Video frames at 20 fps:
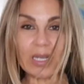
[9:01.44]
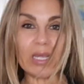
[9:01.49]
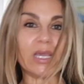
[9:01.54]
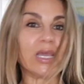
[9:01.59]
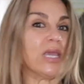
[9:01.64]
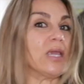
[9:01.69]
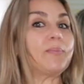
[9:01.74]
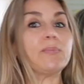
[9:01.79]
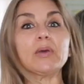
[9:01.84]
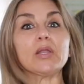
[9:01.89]
going to
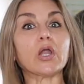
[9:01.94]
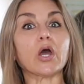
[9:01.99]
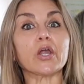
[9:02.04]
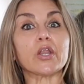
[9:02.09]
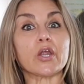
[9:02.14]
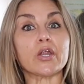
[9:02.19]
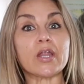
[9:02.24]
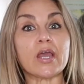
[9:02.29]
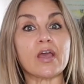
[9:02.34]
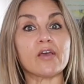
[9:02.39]
keep it. I
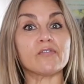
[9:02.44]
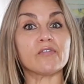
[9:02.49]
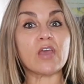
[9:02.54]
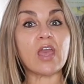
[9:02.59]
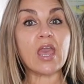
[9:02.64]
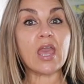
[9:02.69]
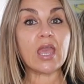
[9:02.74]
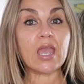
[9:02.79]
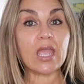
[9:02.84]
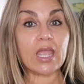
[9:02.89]
don't have
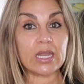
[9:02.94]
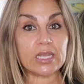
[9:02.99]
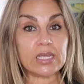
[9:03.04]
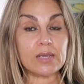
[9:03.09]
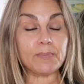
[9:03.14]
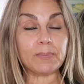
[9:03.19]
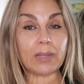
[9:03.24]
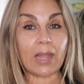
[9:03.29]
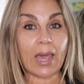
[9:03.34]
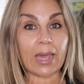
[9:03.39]

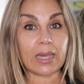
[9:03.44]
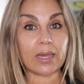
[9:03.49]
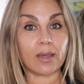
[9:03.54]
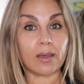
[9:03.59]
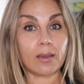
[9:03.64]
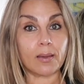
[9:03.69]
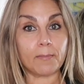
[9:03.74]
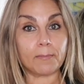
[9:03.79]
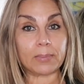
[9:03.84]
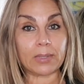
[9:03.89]
any
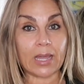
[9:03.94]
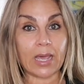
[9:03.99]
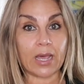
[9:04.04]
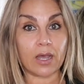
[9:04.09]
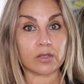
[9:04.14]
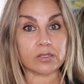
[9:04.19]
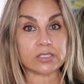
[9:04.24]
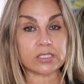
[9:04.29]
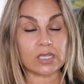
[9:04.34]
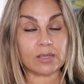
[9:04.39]
black
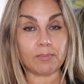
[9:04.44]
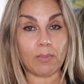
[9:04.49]
blouse